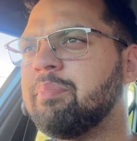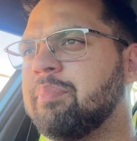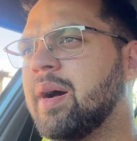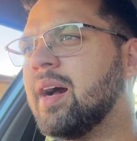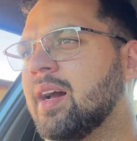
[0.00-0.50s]

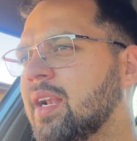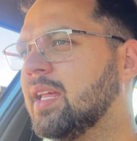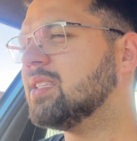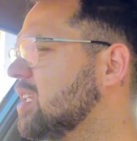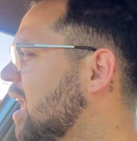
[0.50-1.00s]
but
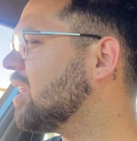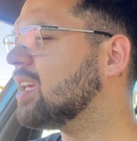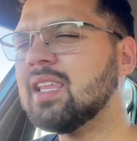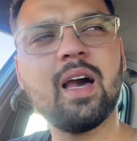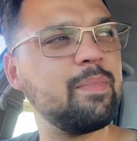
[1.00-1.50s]
let's try and get
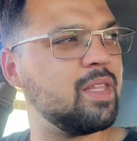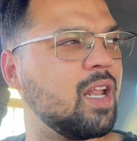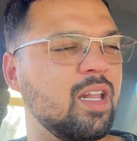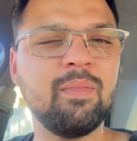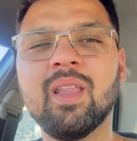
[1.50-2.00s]
it up and
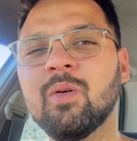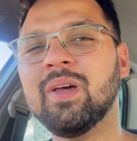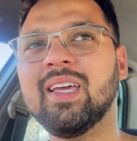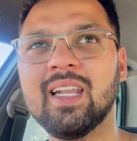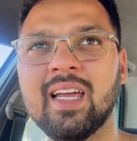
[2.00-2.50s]
running by the
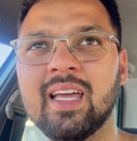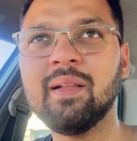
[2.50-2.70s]
weekend again.